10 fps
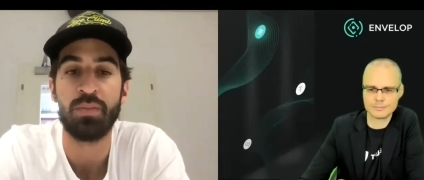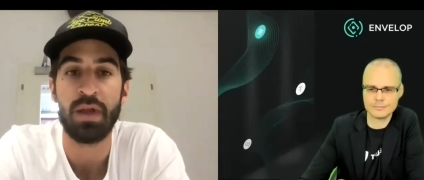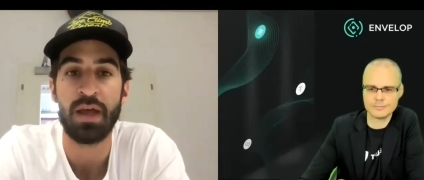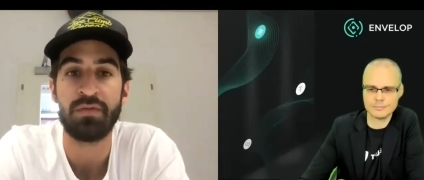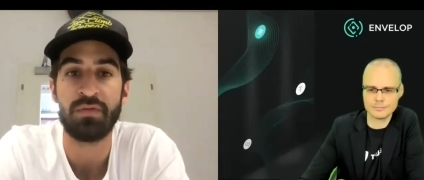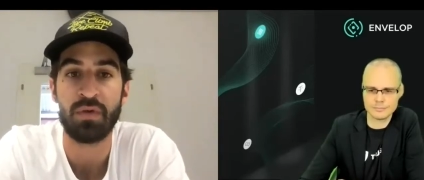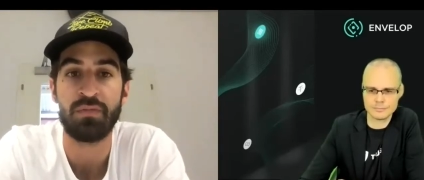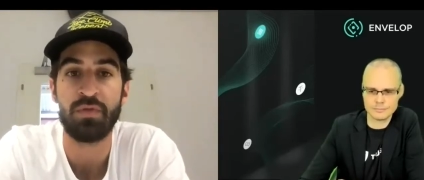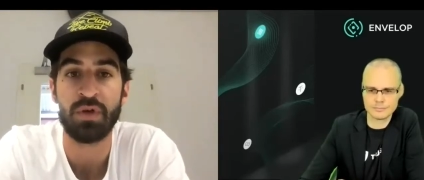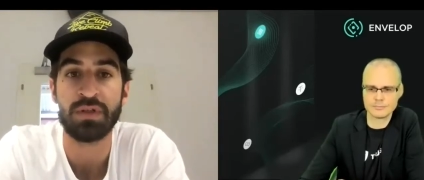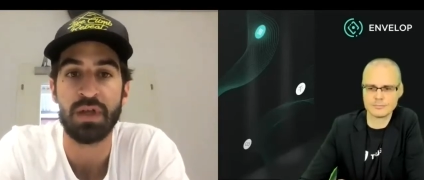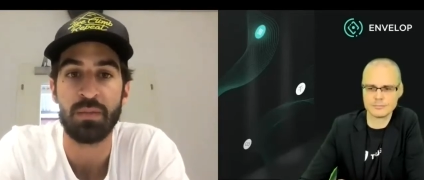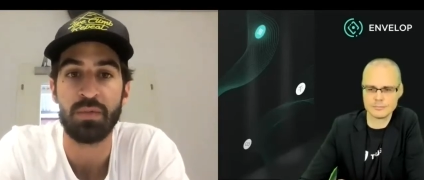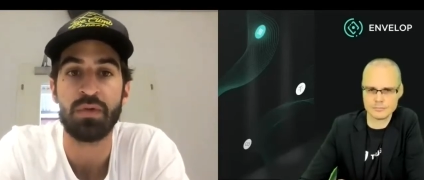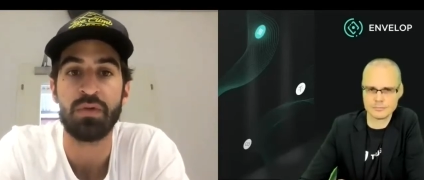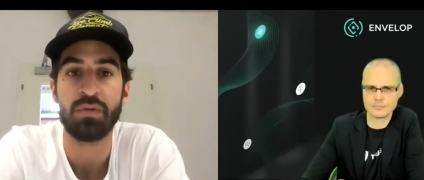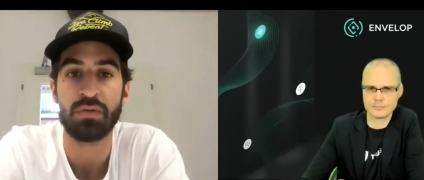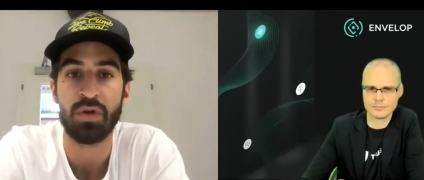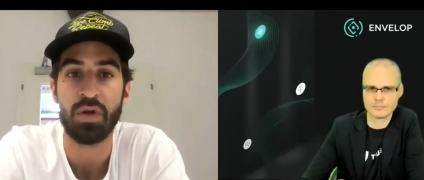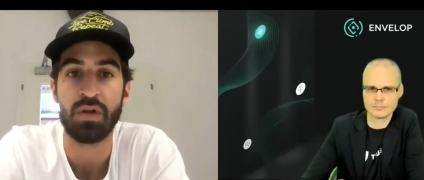Speaker 1: platform for example called